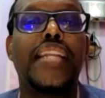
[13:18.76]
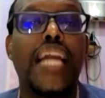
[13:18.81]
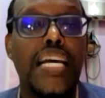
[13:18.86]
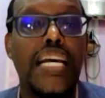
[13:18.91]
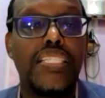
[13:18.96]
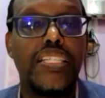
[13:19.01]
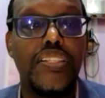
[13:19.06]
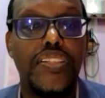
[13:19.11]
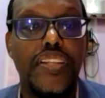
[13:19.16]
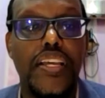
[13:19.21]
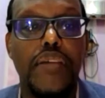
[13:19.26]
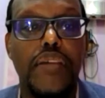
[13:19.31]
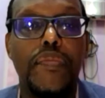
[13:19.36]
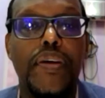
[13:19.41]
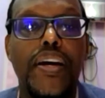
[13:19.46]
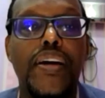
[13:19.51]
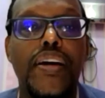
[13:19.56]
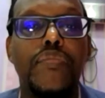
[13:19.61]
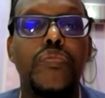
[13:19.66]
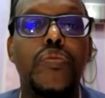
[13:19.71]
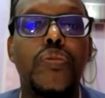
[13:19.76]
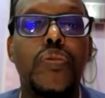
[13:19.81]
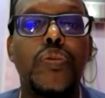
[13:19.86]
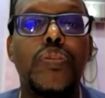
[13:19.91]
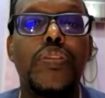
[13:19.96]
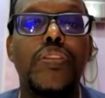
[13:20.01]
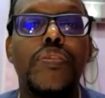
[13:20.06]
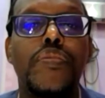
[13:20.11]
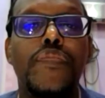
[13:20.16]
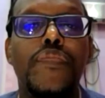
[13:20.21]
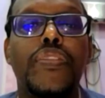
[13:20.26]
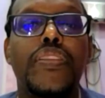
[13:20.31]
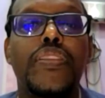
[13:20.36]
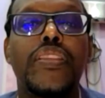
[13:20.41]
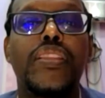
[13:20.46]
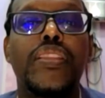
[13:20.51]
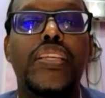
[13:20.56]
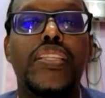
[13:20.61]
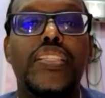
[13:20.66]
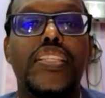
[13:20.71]
Hassan Sheikh Mohamud,
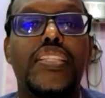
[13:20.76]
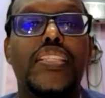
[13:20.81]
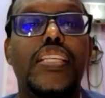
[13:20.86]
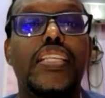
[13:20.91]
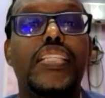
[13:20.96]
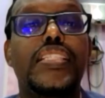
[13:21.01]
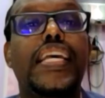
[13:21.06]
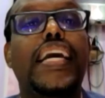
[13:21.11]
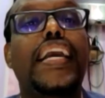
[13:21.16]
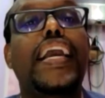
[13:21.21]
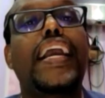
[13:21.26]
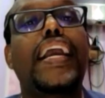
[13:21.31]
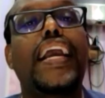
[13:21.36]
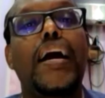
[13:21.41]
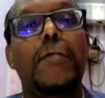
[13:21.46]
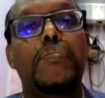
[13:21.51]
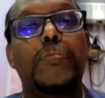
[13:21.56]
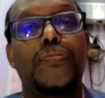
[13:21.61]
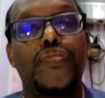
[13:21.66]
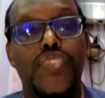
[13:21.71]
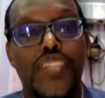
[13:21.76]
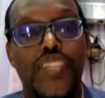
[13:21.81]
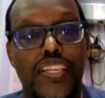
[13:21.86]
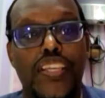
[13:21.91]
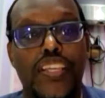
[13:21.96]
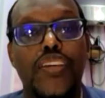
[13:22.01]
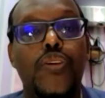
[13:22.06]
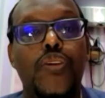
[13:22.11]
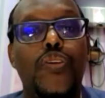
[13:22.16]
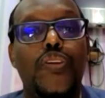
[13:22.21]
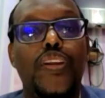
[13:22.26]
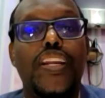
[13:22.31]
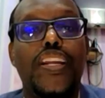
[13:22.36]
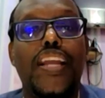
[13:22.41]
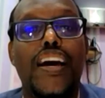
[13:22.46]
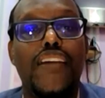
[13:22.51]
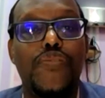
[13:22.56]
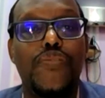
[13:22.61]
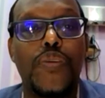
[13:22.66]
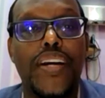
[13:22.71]
this is his second cup of tea. He already
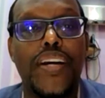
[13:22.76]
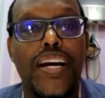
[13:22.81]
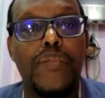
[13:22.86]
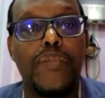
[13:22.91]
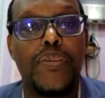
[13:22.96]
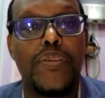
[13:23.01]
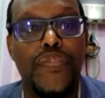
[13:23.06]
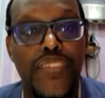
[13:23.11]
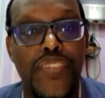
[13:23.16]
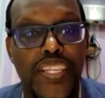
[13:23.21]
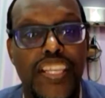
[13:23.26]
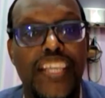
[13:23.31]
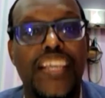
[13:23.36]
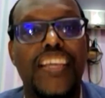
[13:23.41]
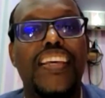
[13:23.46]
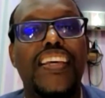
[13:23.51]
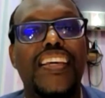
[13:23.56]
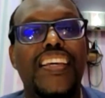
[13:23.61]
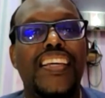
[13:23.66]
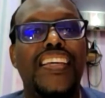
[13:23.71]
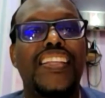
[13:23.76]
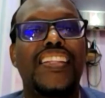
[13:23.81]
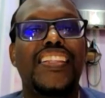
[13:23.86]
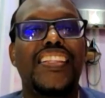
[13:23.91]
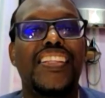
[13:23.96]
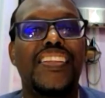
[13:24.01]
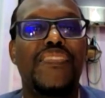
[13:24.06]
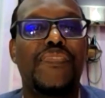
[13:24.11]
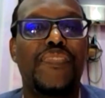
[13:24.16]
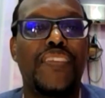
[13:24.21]
have one cup of tea in the